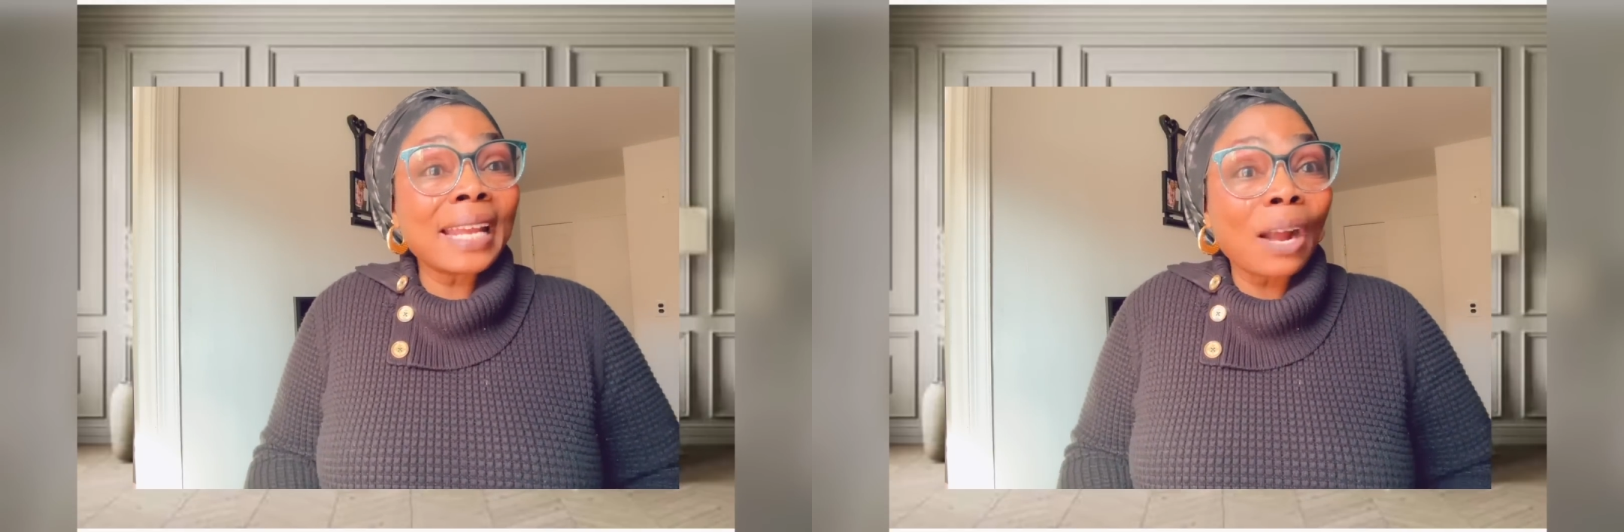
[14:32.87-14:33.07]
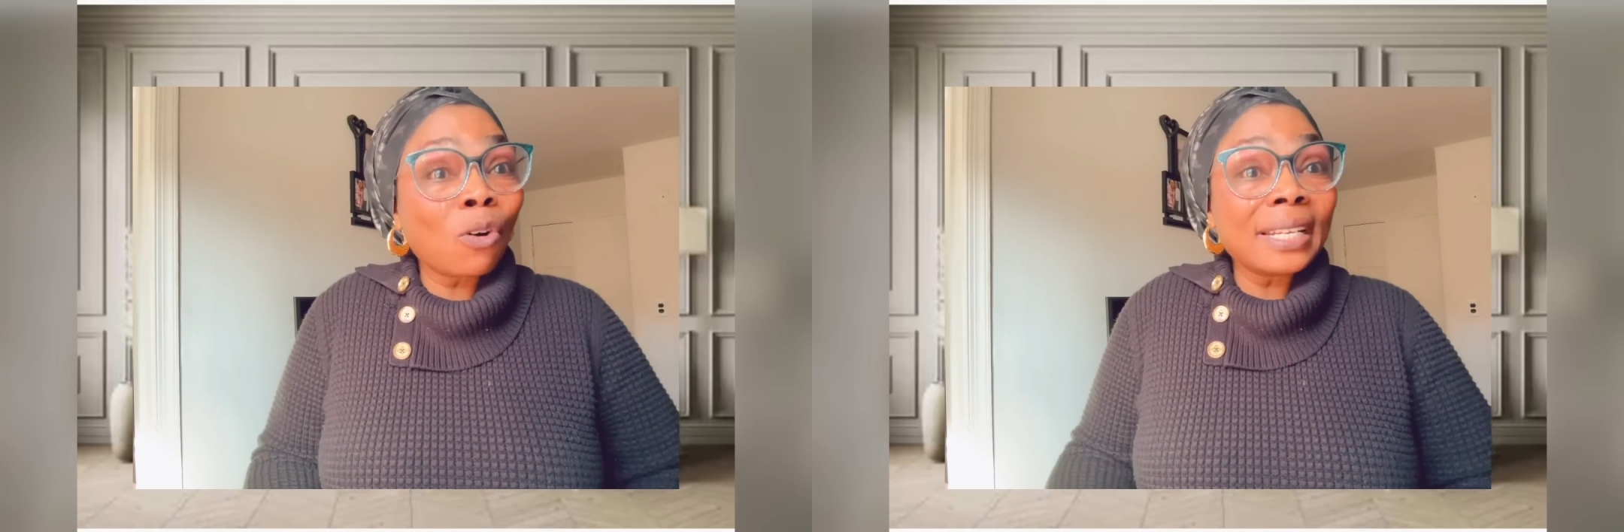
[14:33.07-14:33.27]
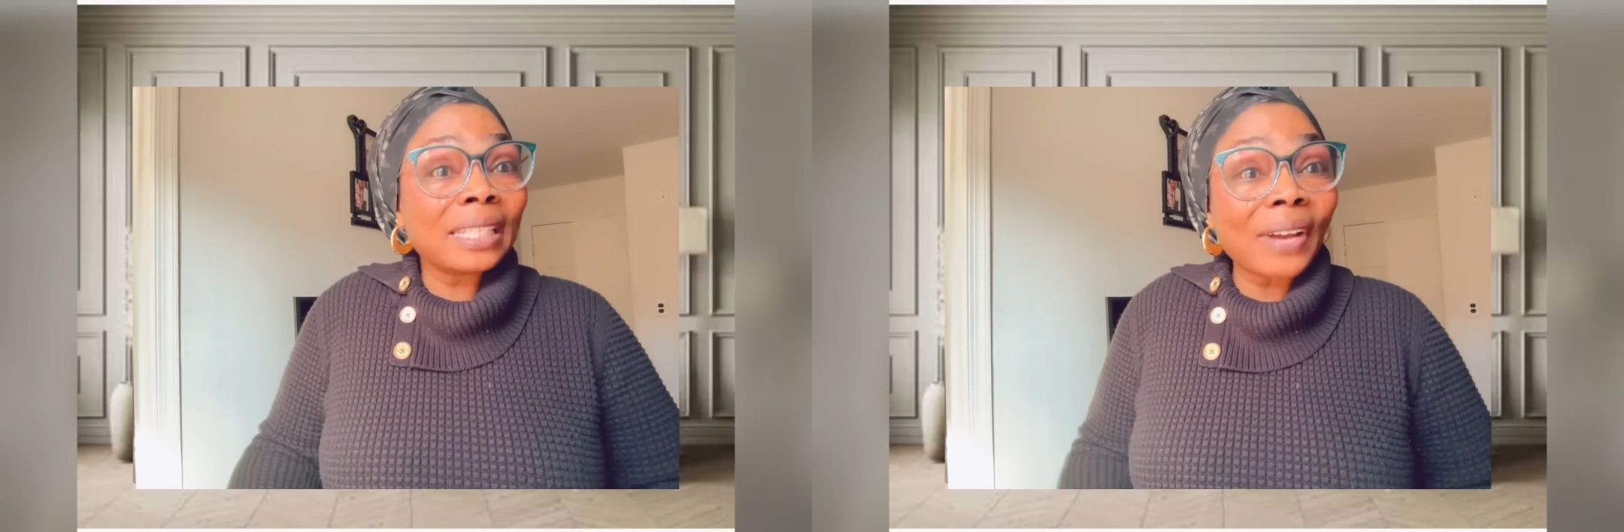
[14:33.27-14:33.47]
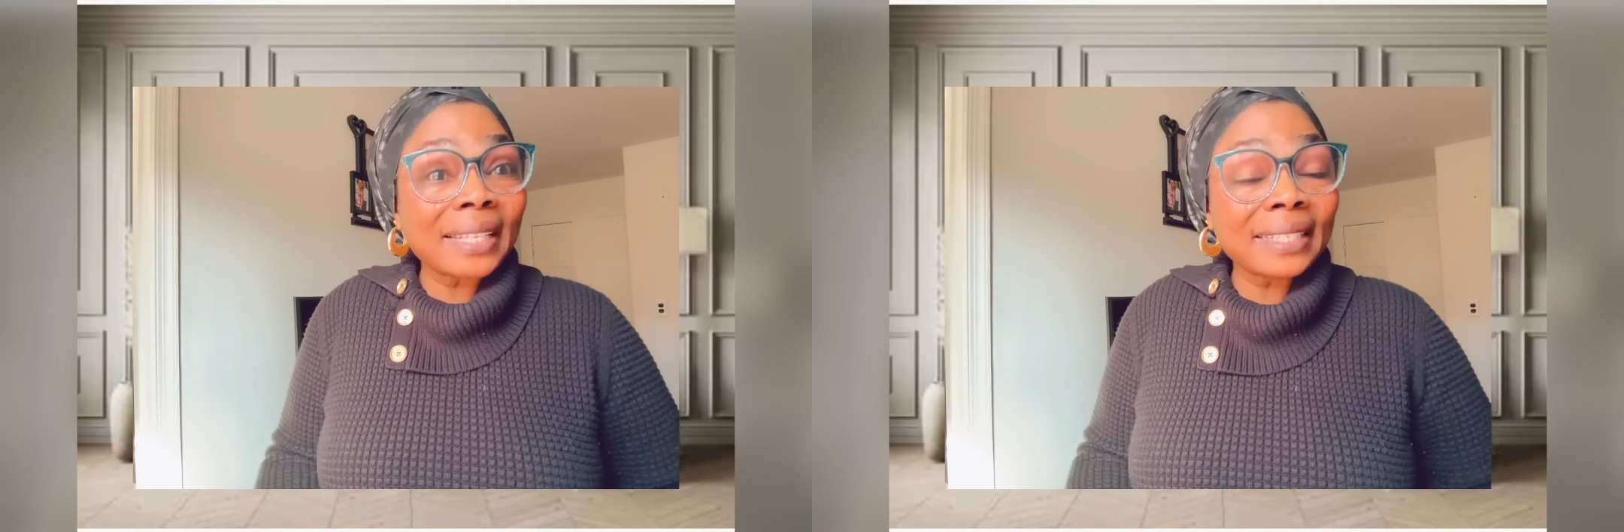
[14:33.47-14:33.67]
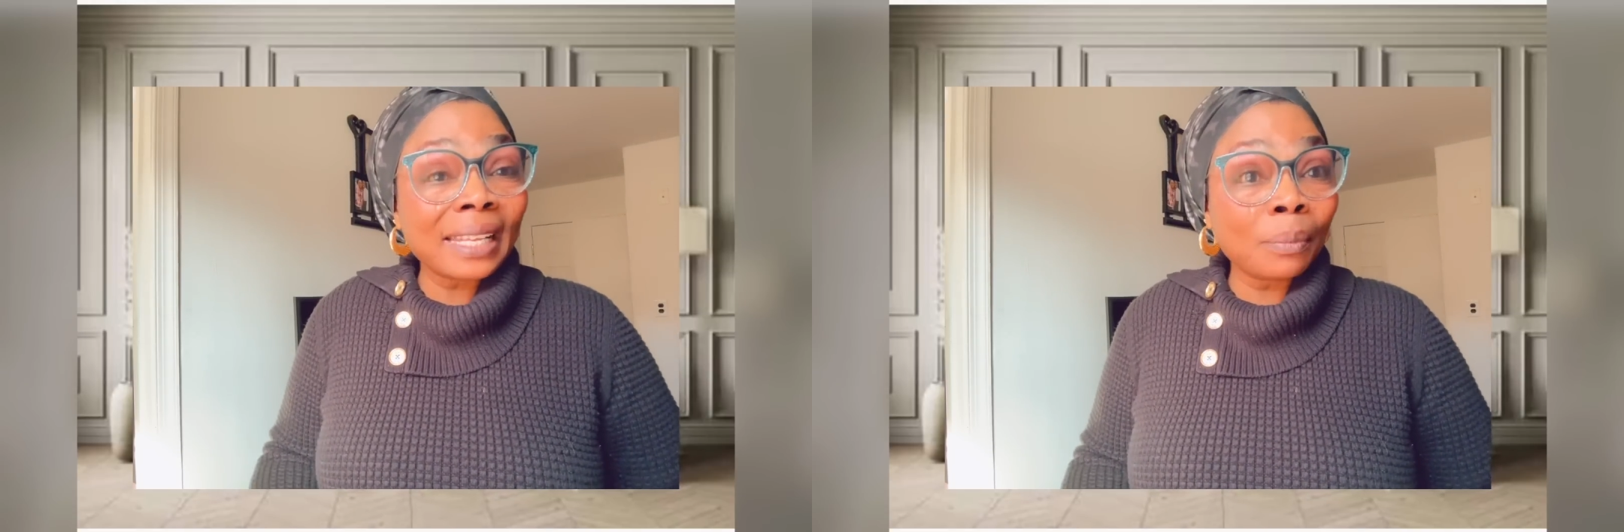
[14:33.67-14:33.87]
their God is
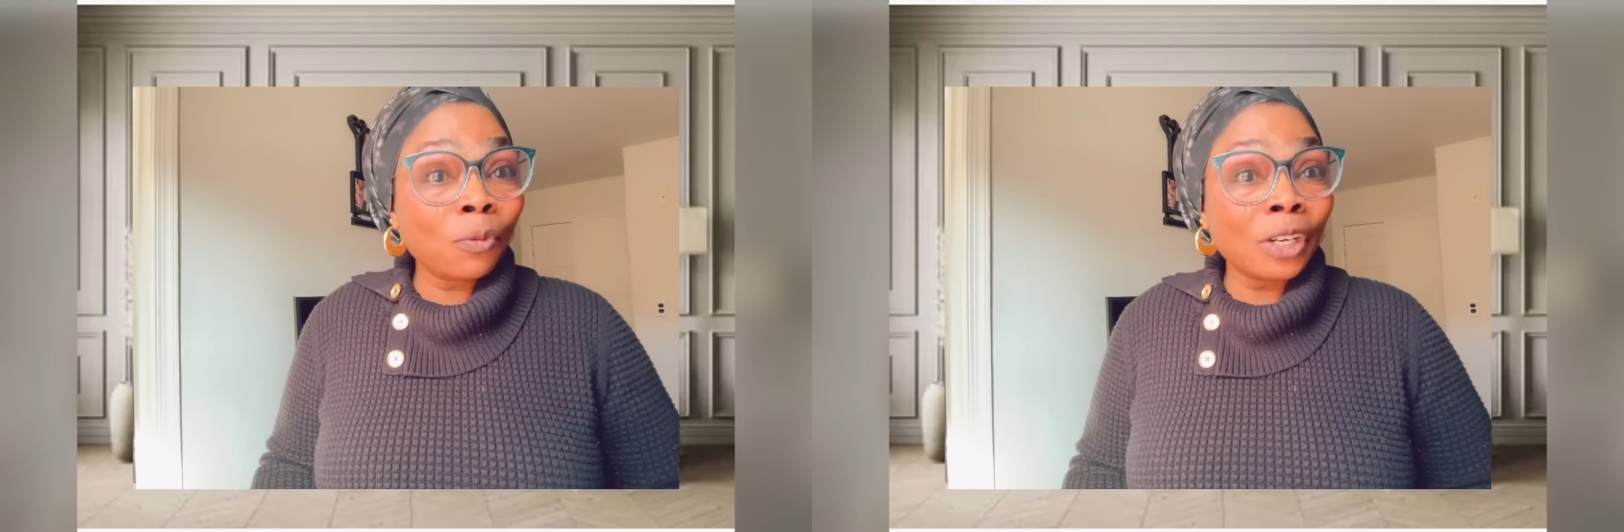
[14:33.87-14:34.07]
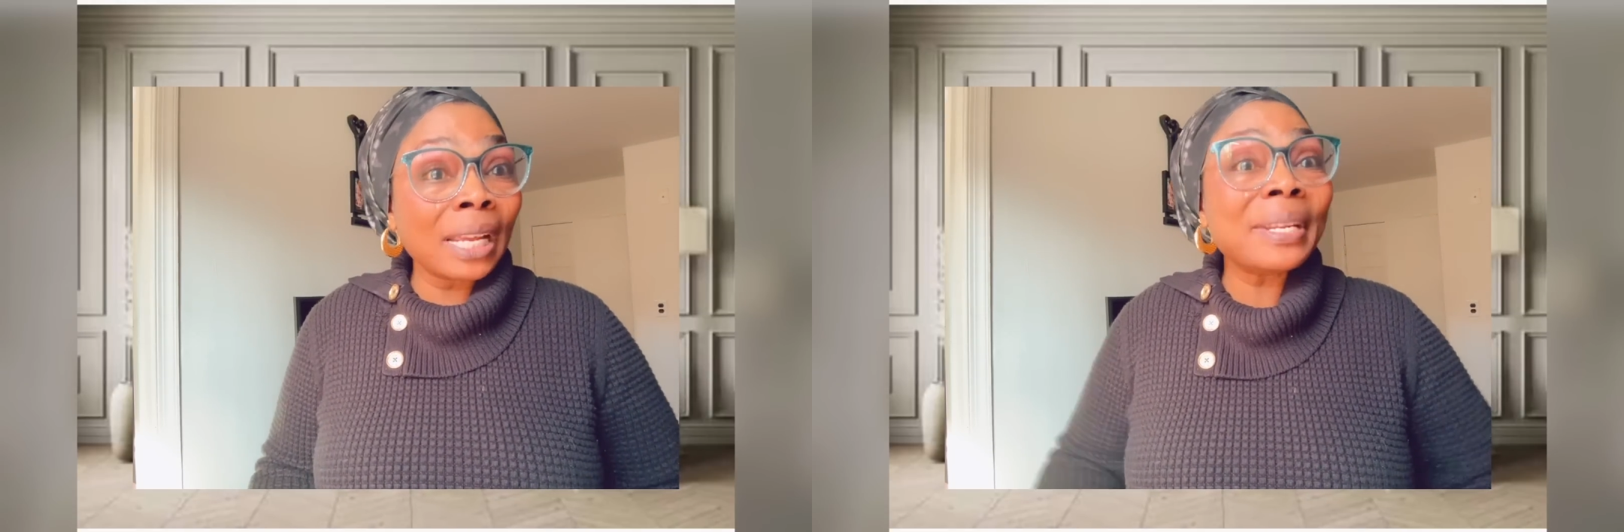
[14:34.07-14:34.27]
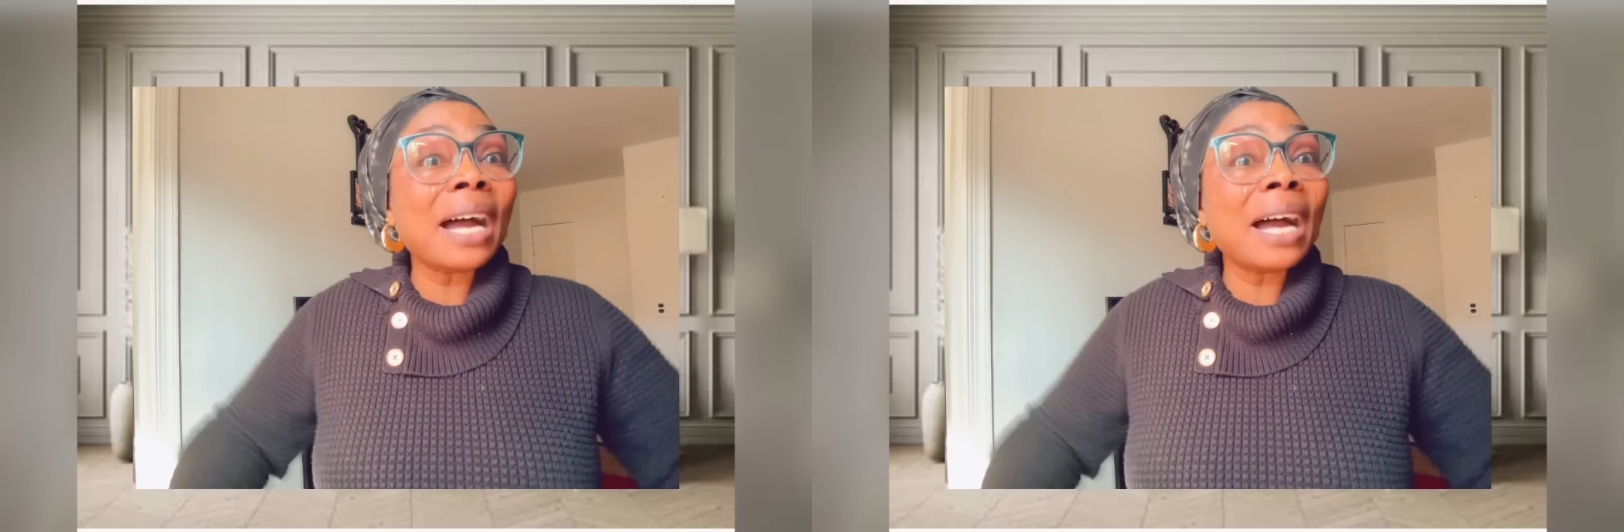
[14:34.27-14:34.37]
fighting them for them.